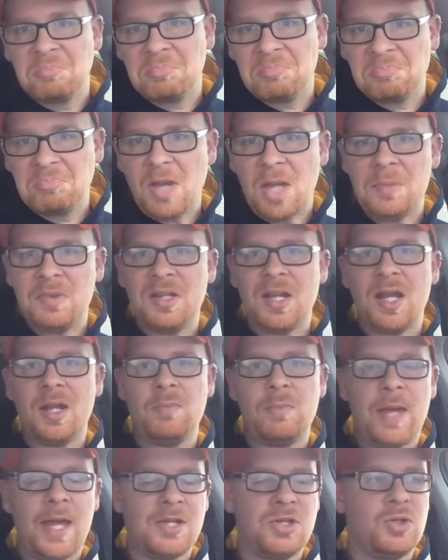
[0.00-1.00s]
maybe not a
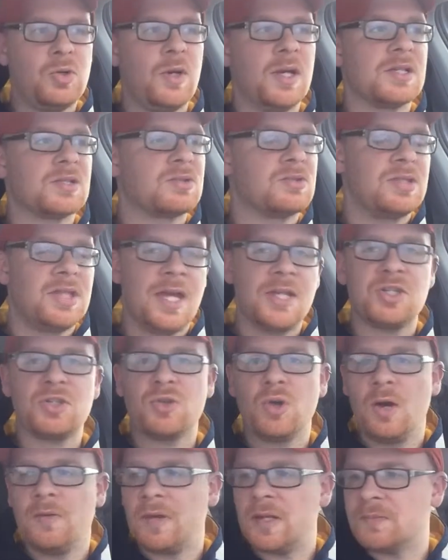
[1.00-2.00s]
bad choice. Test
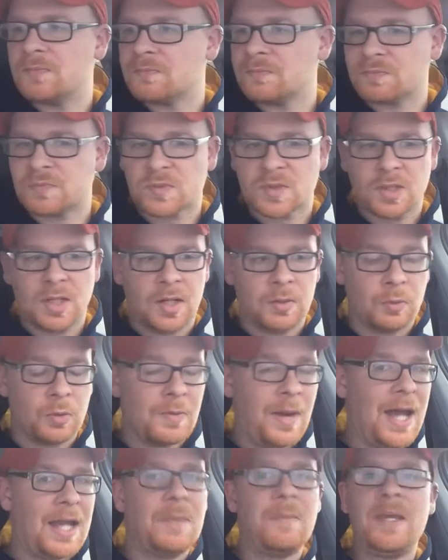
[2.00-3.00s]
drove it,
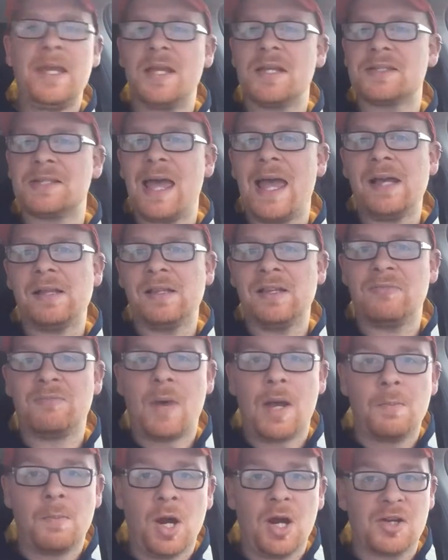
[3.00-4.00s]
reminded me exactly of
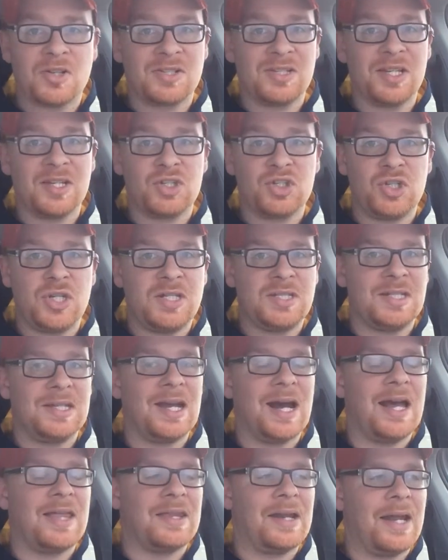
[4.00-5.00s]
my Mark 6
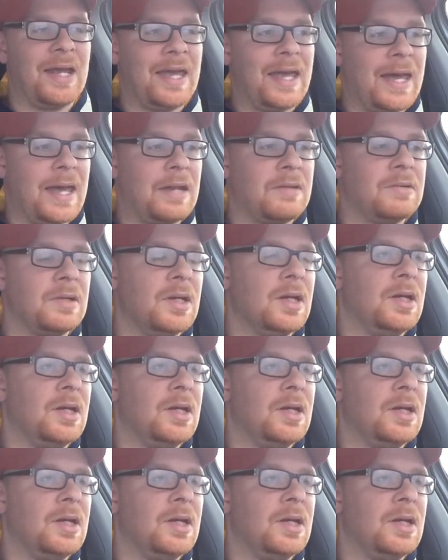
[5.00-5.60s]
GTI that I had,